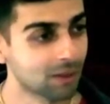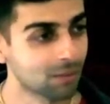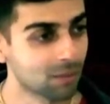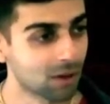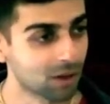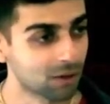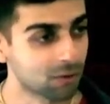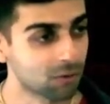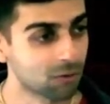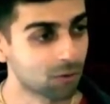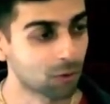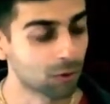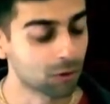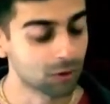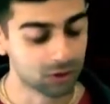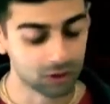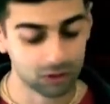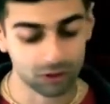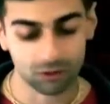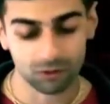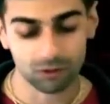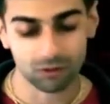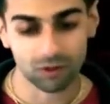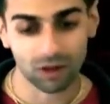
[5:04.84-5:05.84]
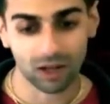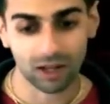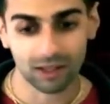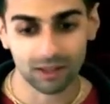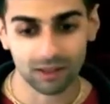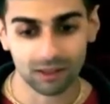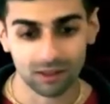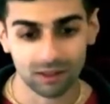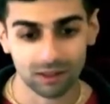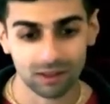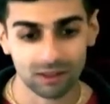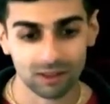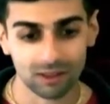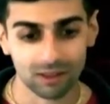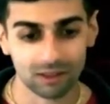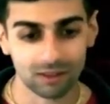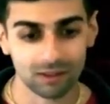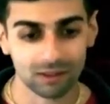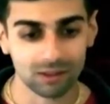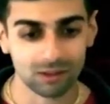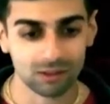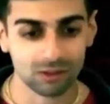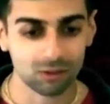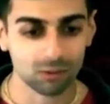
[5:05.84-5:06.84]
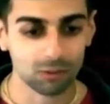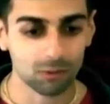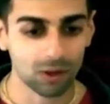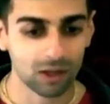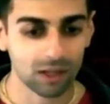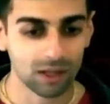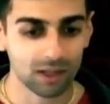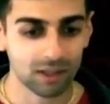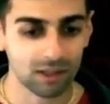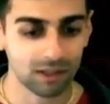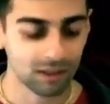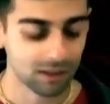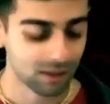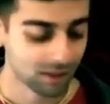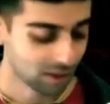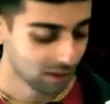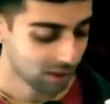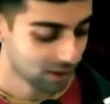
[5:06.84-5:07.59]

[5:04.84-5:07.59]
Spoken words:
I forced to fight in this way?